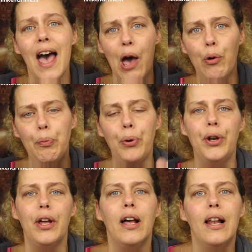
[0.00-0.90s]
I will
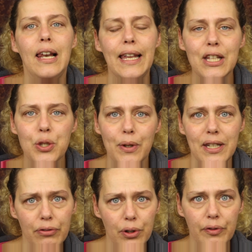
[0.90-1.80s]
put a link to a
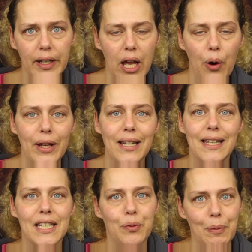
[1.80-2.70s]
different video in the
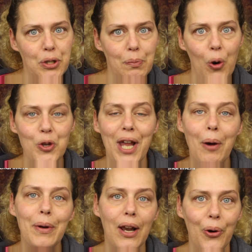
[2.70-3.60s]
description box
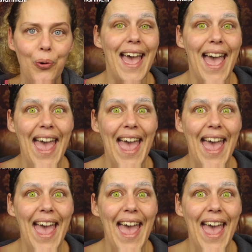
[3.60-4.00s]
down below.